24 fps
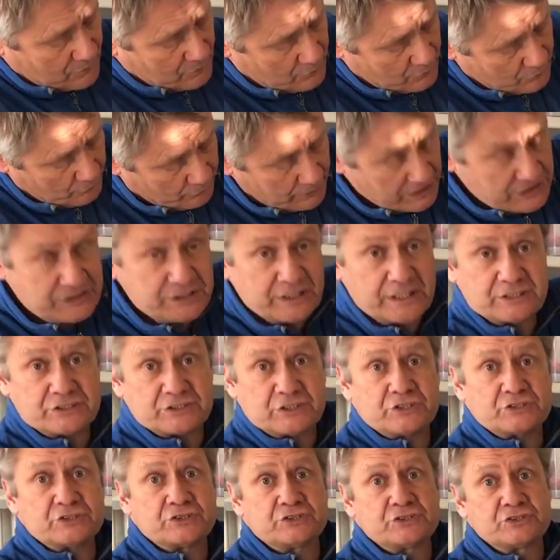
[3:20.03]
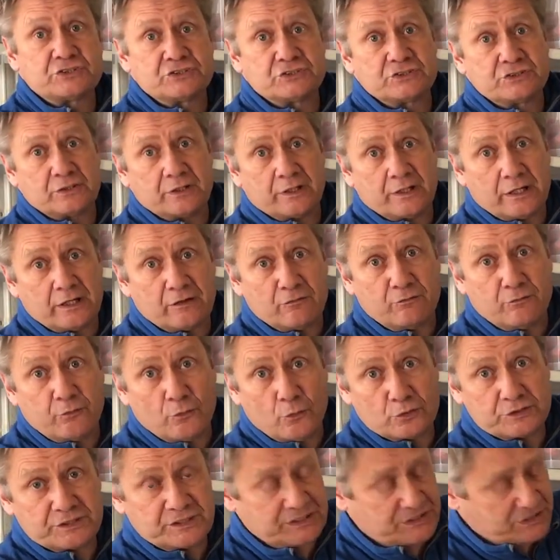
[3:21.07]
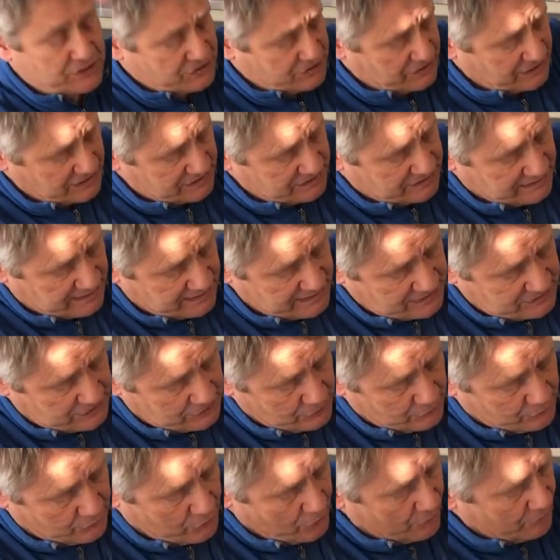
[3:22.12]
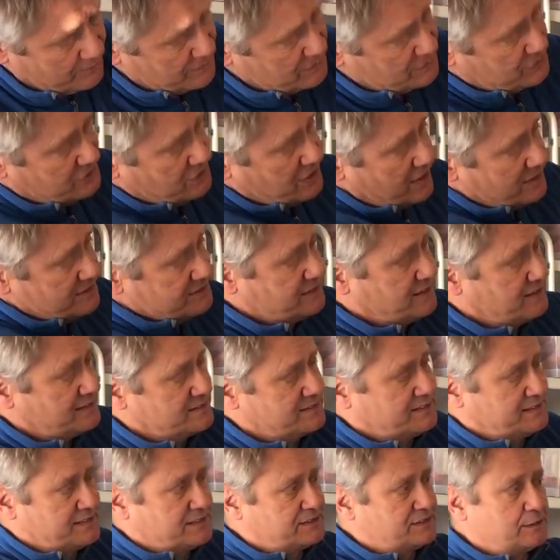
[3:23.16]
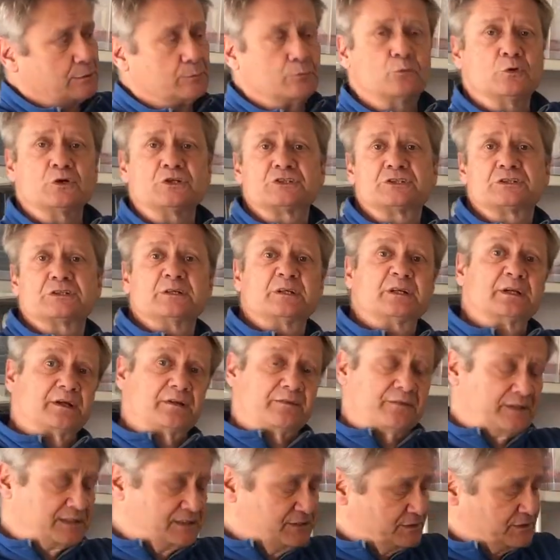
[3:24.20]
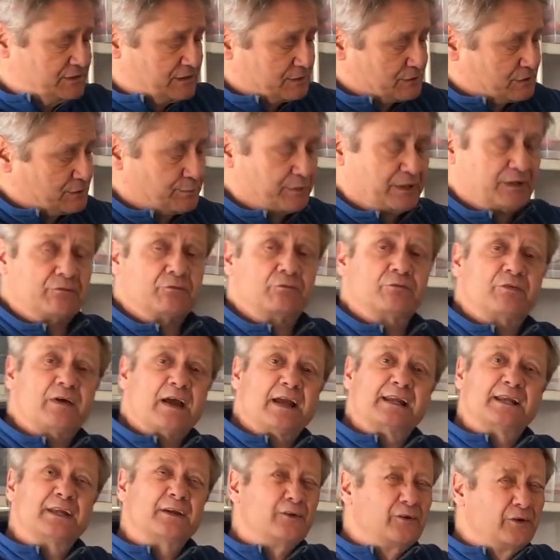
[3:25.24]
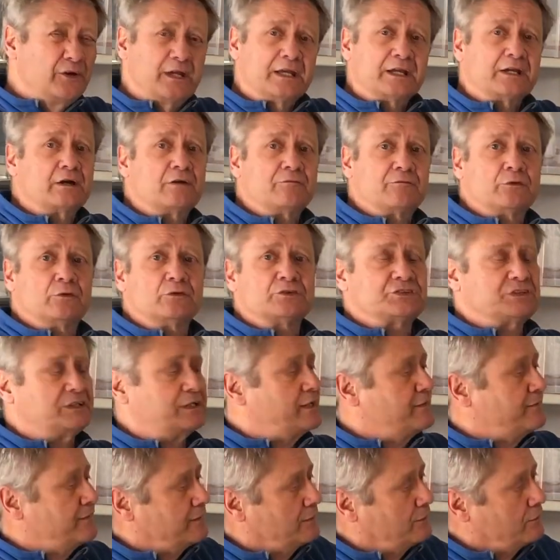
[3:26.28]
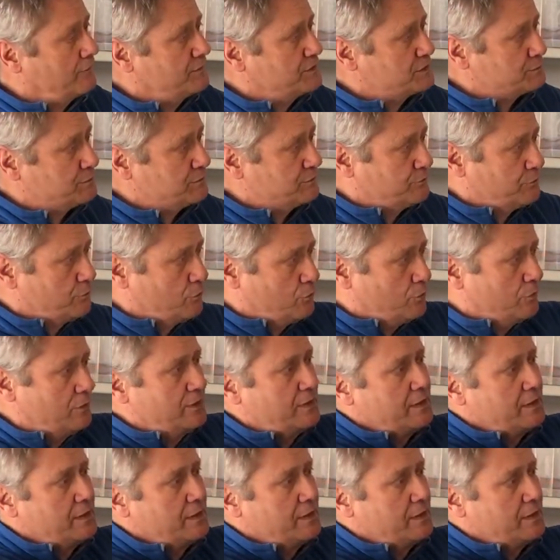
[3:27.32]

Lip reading: The reason it's a 40 to 60 is you've got this gusset system, which this seems to be fairly unique. I've not seen anything like this before.